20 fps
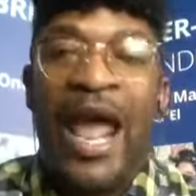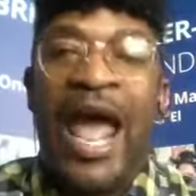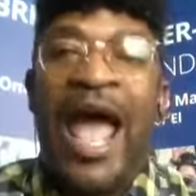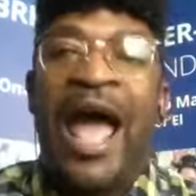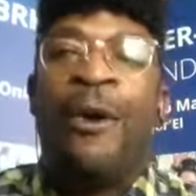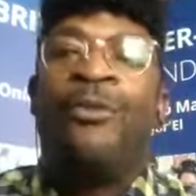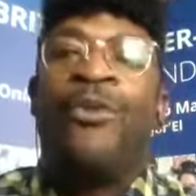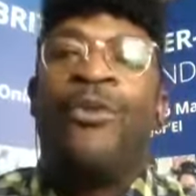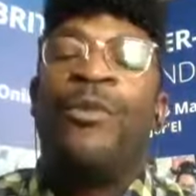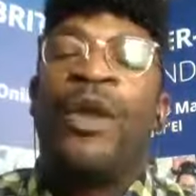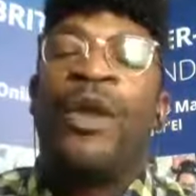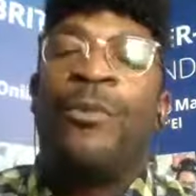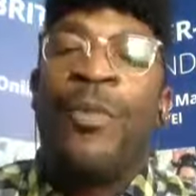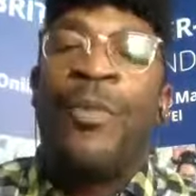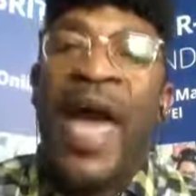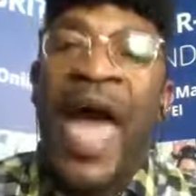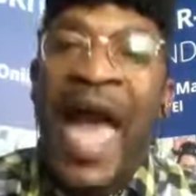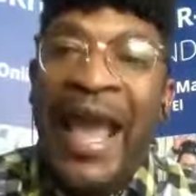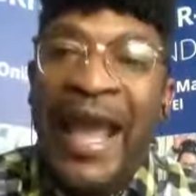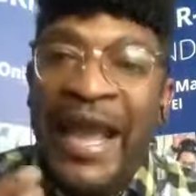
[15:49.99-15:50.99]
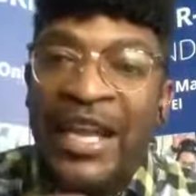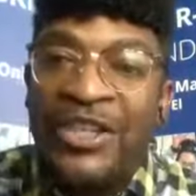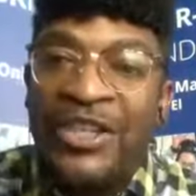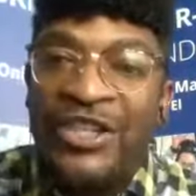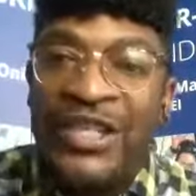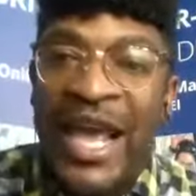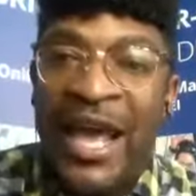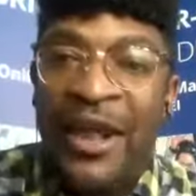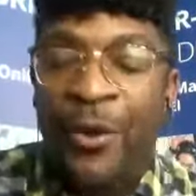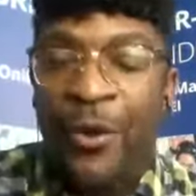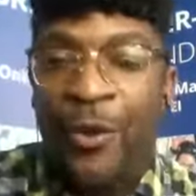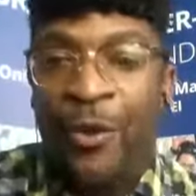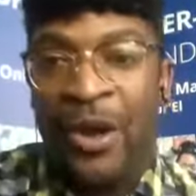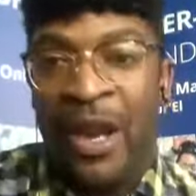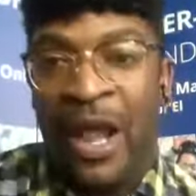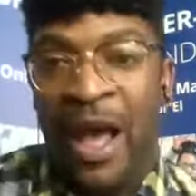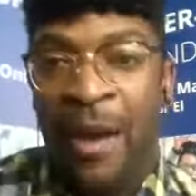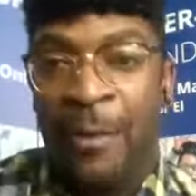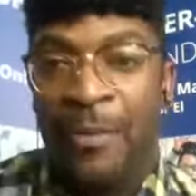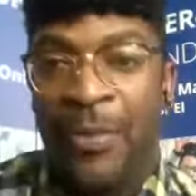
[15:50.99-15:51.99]
And when we package that all
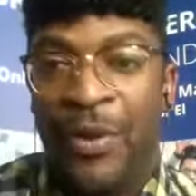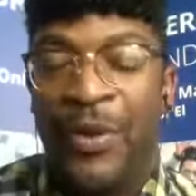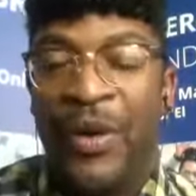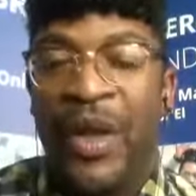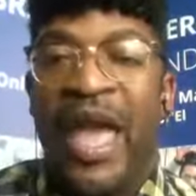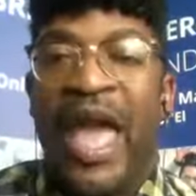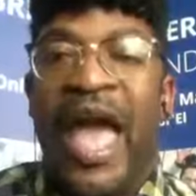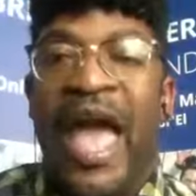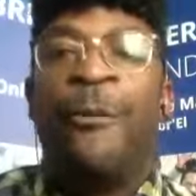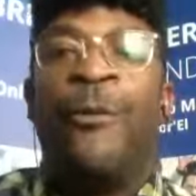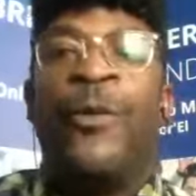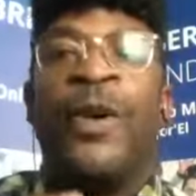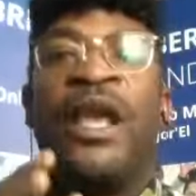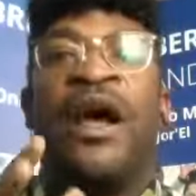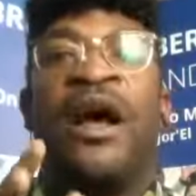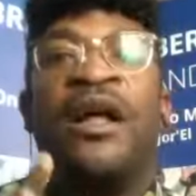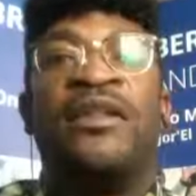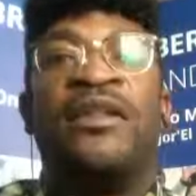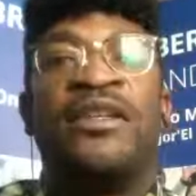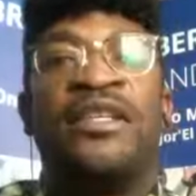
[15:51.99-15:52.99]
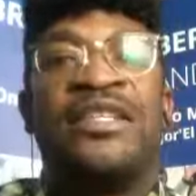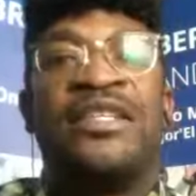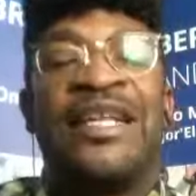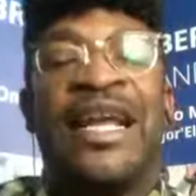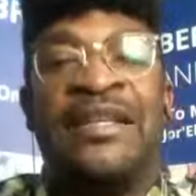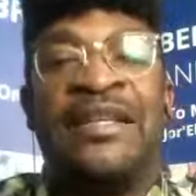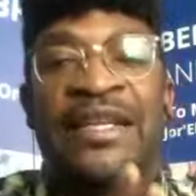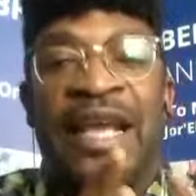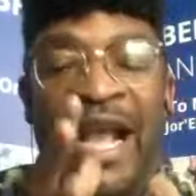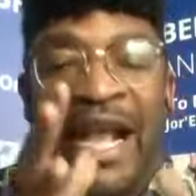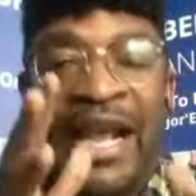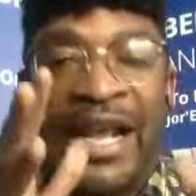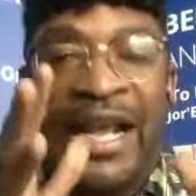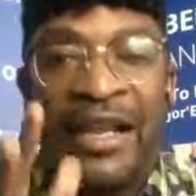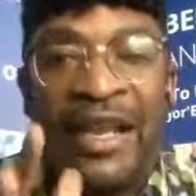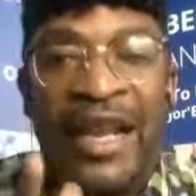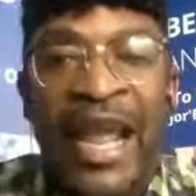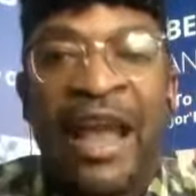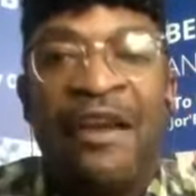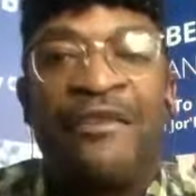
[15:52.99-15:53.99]
up and we understand a
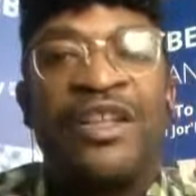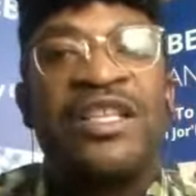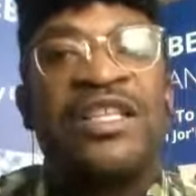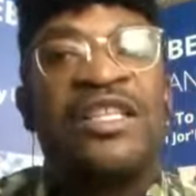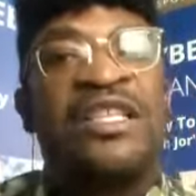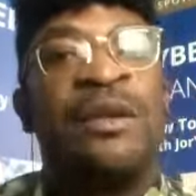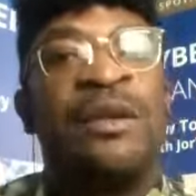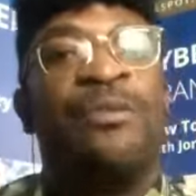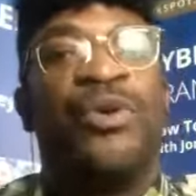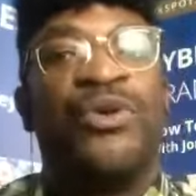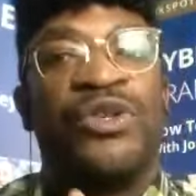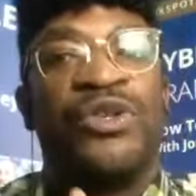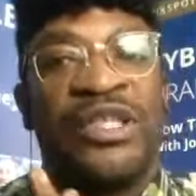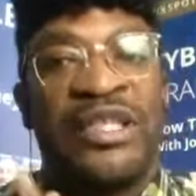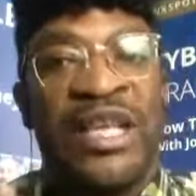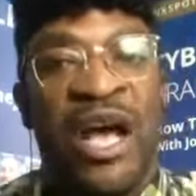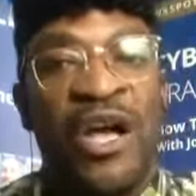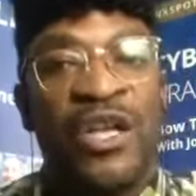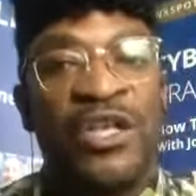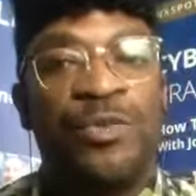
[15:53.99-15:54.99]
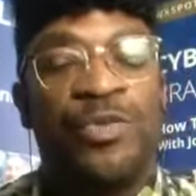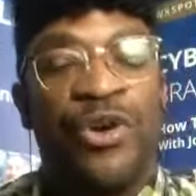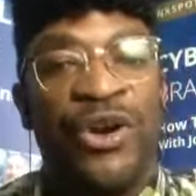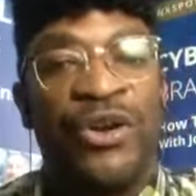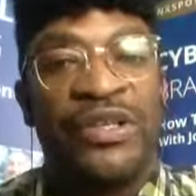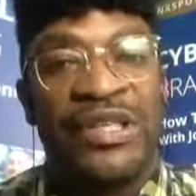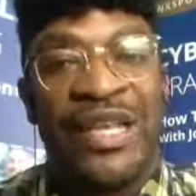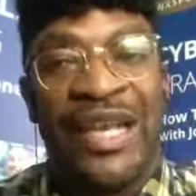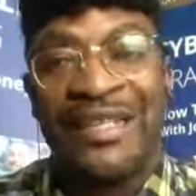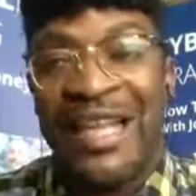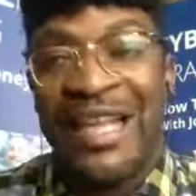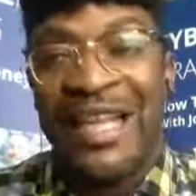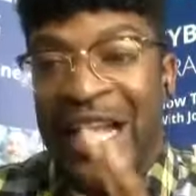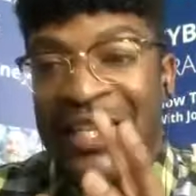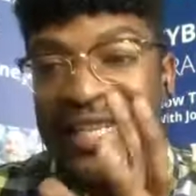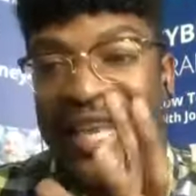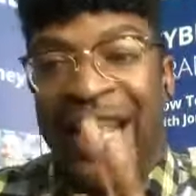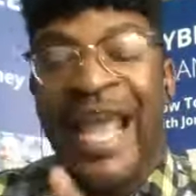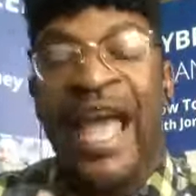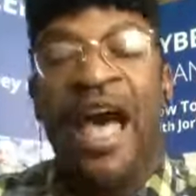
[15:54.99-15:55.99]
clear and simple sales process
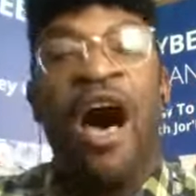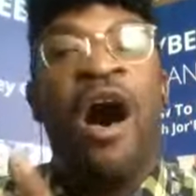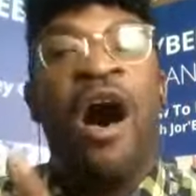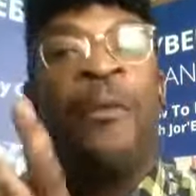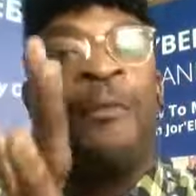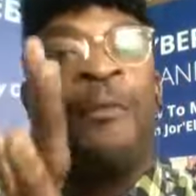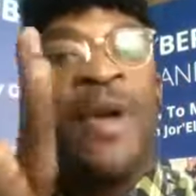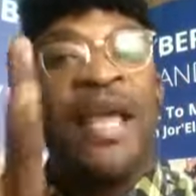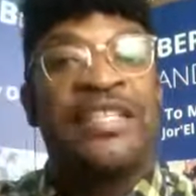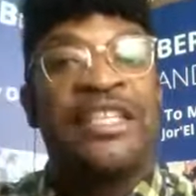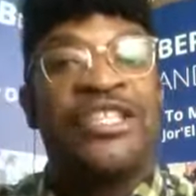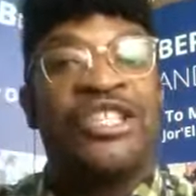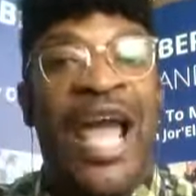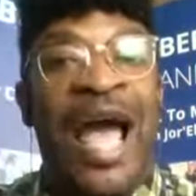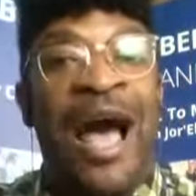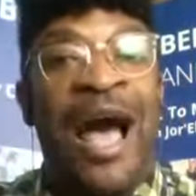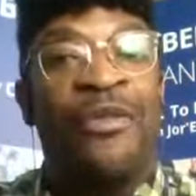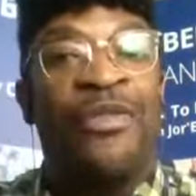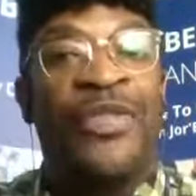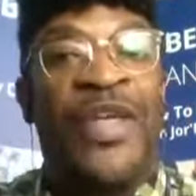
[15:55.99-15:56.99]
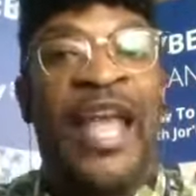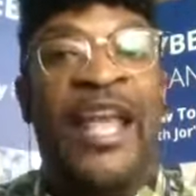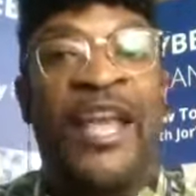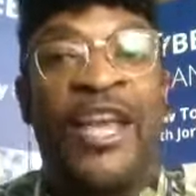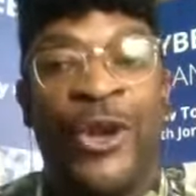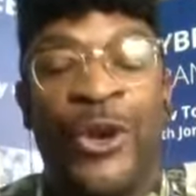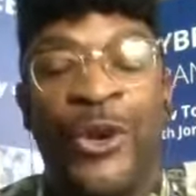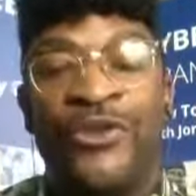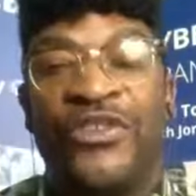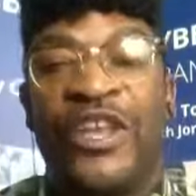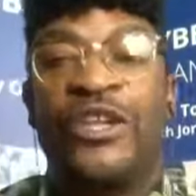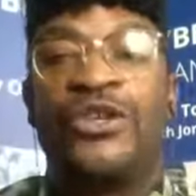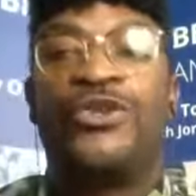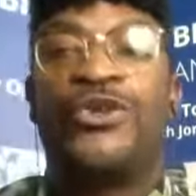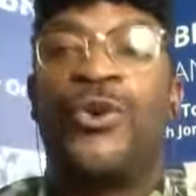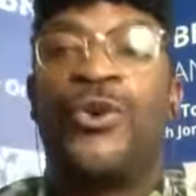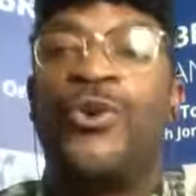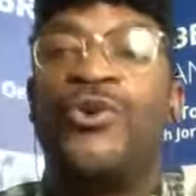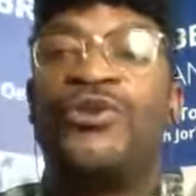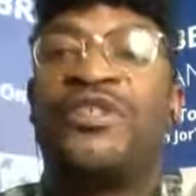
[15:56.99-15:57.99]
to get our message out there using
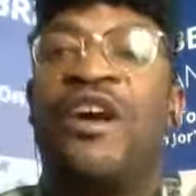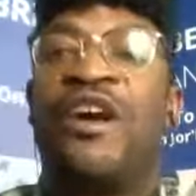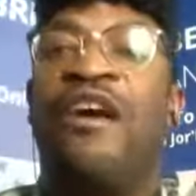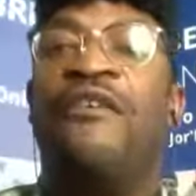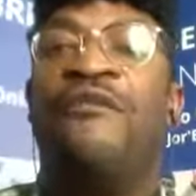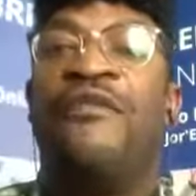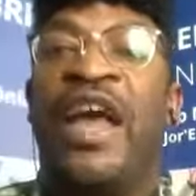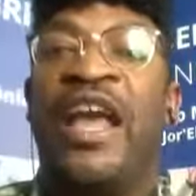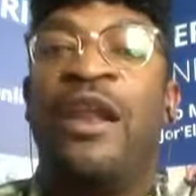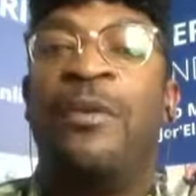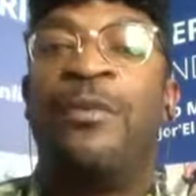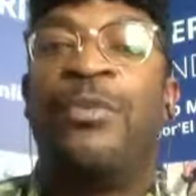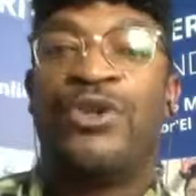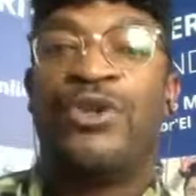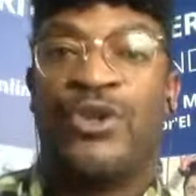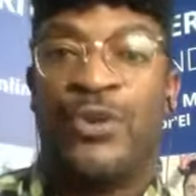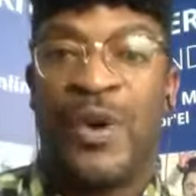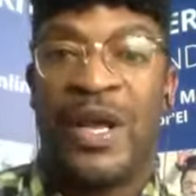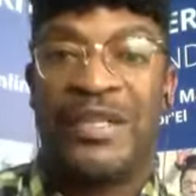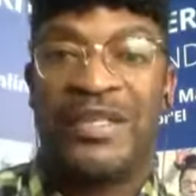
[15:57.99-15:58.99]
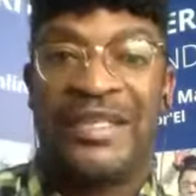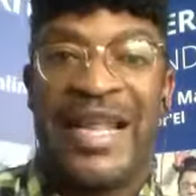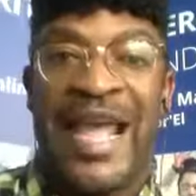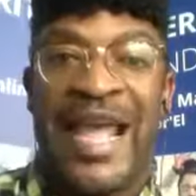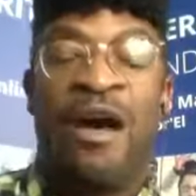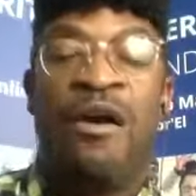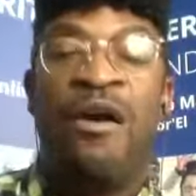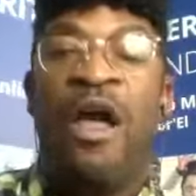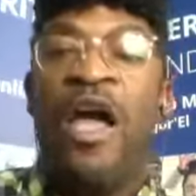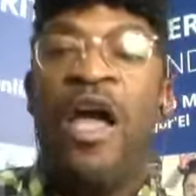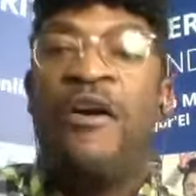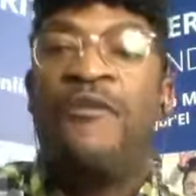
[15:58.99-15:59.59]
tools that are available to us now,